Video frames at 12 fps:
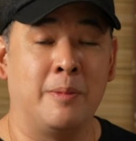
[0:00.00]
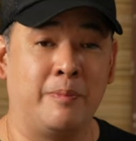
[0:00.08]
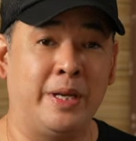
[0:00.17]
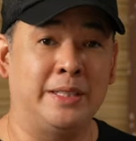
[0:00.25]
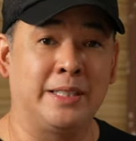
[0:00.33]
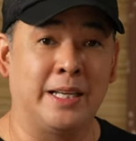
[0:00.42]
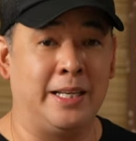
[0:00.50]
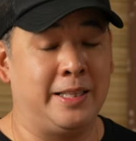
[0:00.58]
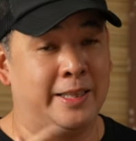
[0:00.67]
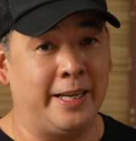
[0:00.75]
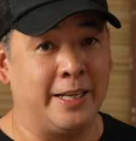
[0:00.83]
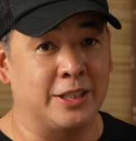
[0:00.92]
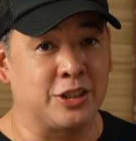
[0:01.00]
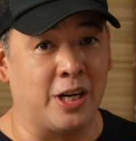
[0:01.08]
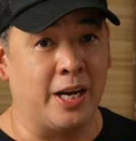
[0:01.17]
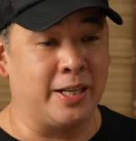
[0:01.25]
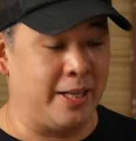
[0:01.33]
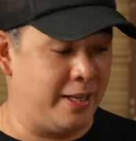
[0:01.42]
basically take a
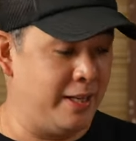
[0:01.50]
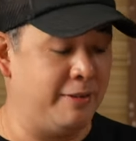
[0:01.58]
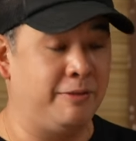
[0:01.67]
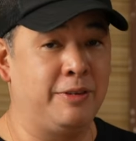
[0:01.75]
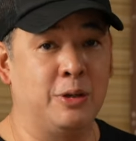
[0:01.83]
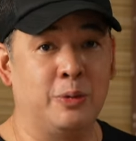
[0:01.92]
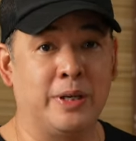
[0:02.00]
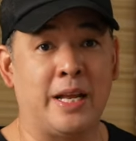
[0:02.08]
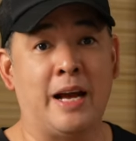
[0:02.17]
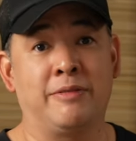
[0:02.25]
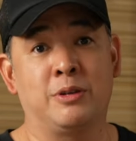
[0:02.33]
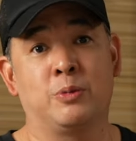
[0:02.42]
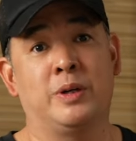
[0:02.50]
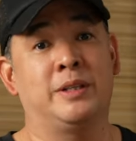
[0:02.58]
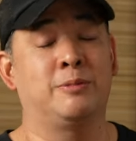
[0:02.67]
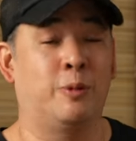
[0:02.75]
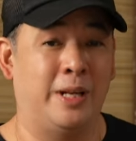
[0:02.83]
shot and then view it afterwards.